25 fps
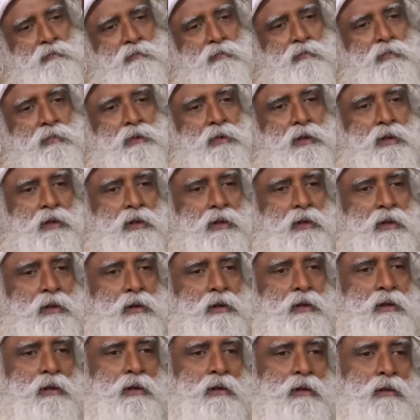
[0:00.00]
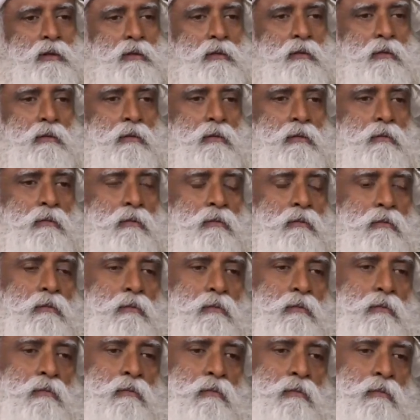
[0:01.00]

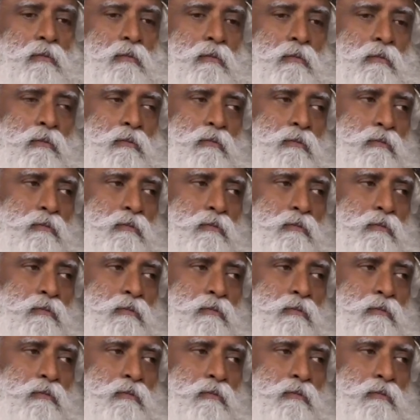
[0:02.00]
Nothing is said.